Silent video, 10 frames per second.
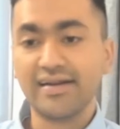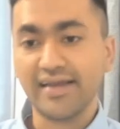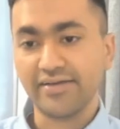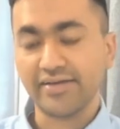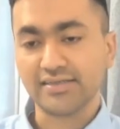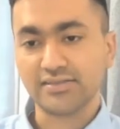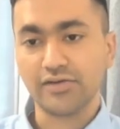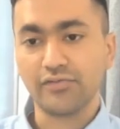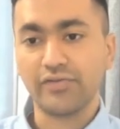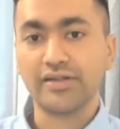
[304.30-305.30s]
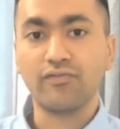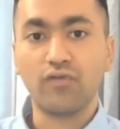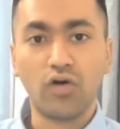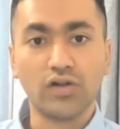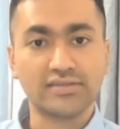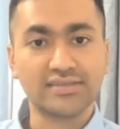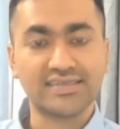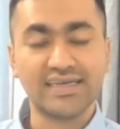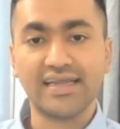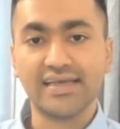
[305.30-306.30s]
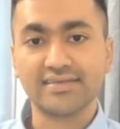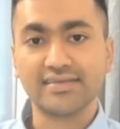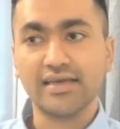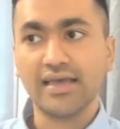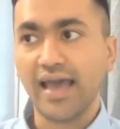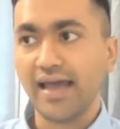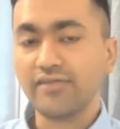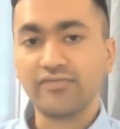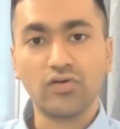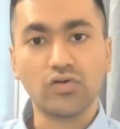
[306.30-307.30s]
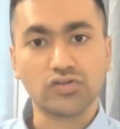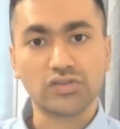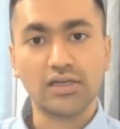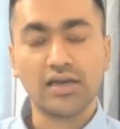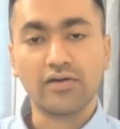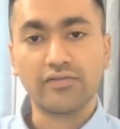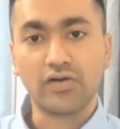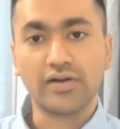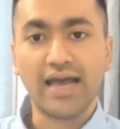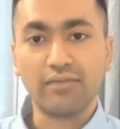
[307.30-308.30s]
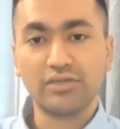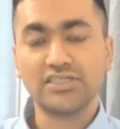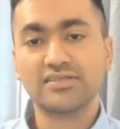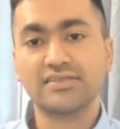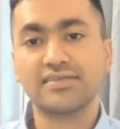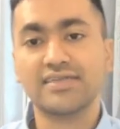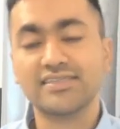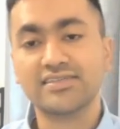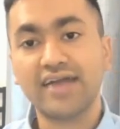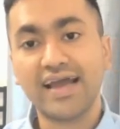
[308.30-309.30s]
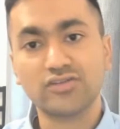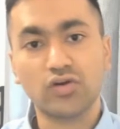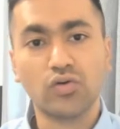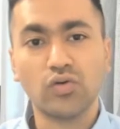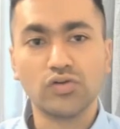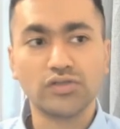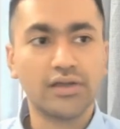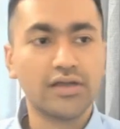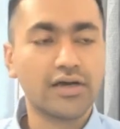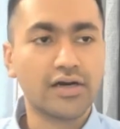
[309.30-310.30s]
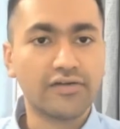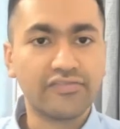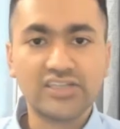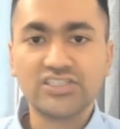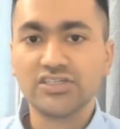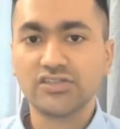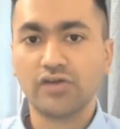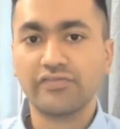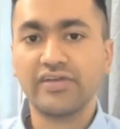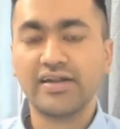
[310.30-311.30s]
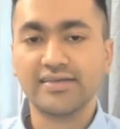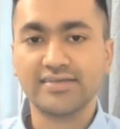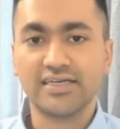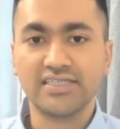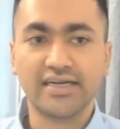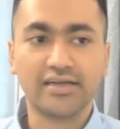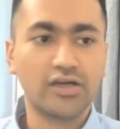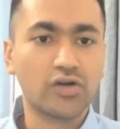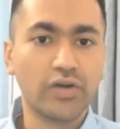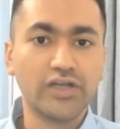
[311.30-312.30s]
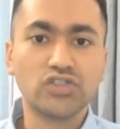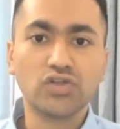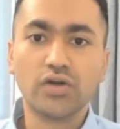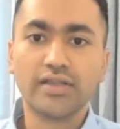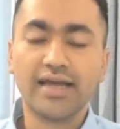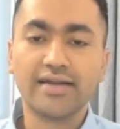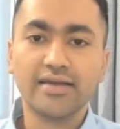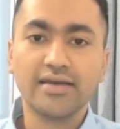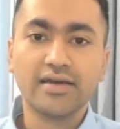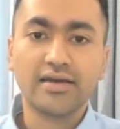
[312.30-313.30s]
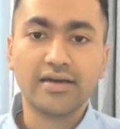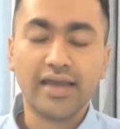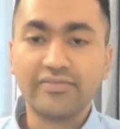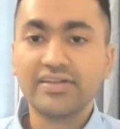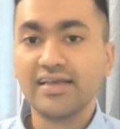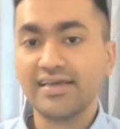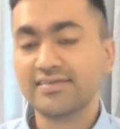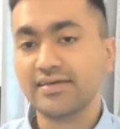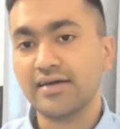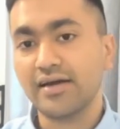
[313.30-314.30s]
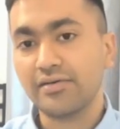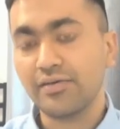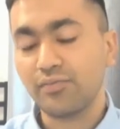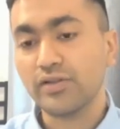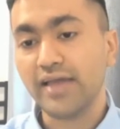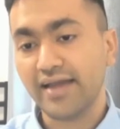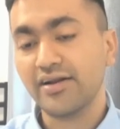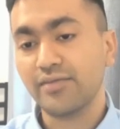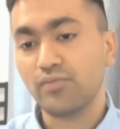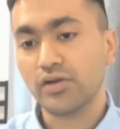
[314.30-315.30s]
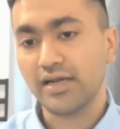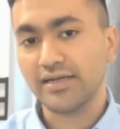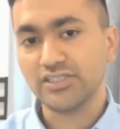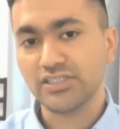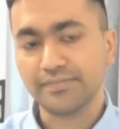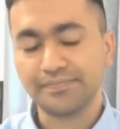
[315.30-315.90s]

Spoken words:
areas where the walls, ceilings, and the floors for damages such as cracks or holes, fixtures or fittings are checked to ensure that everything is upon the agreed upon condition.